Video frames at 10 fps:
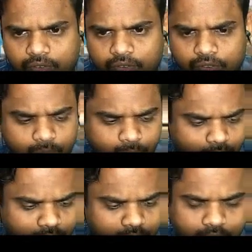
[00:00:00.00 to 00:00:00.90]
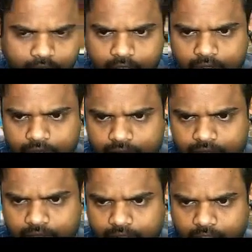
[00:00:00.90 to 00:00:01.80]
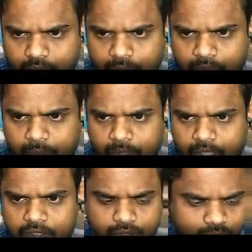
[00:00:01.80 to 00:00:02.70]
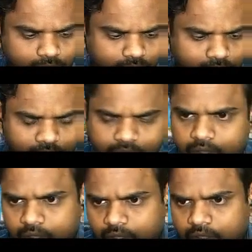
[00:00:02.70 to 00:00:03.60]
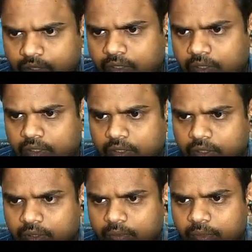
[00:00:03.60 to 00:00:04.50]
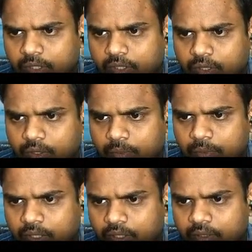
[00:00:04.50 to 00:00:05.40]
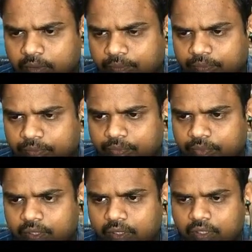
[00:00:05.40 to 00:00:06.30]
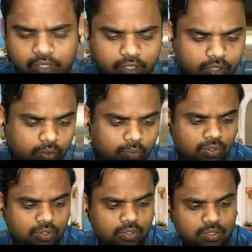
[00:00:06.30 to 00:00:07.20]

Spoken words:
4.3 into 10 power minus 2 meter cube per kilomole.